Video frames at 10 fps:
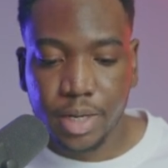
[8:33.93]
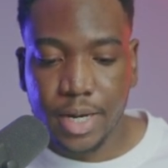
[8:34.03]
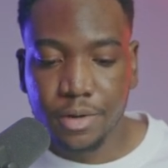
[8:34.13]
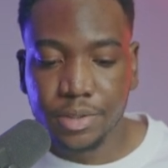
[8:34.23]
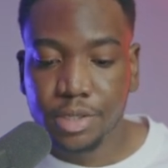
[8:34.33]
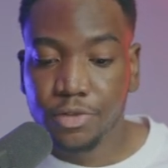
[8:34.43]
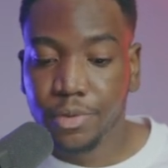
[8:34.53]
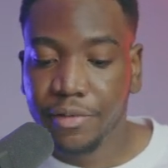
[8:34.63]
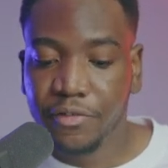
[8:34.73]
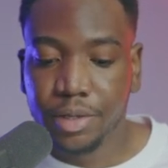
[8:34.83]
Now these
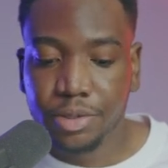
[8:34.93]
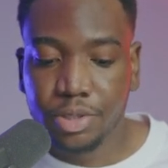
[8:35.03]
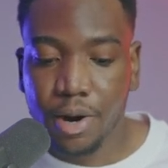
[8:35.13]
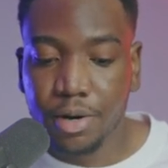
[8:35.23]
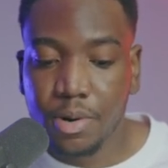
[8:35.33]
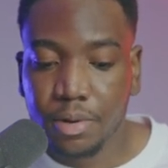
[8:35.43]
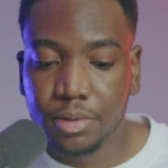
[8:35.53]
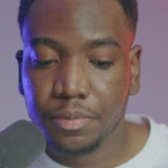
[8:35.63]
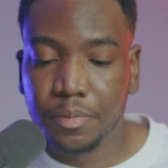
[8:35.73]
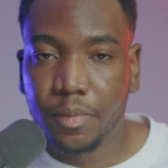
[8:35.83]
3 fields are
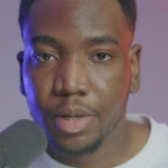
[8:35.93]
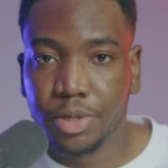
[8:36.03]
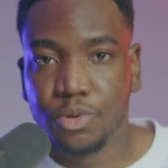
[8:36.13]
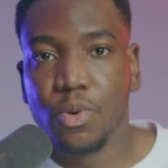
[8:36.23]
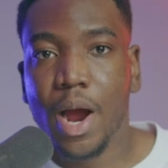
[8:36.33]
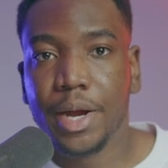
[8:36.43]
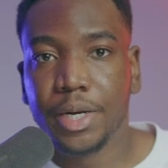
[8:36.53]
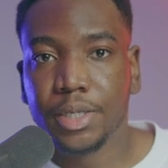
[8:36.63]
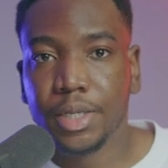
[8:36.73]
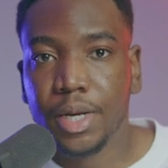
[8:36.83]
not
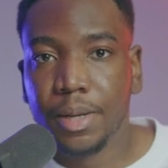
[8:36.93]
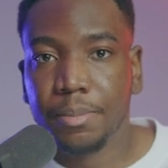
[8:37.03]
required,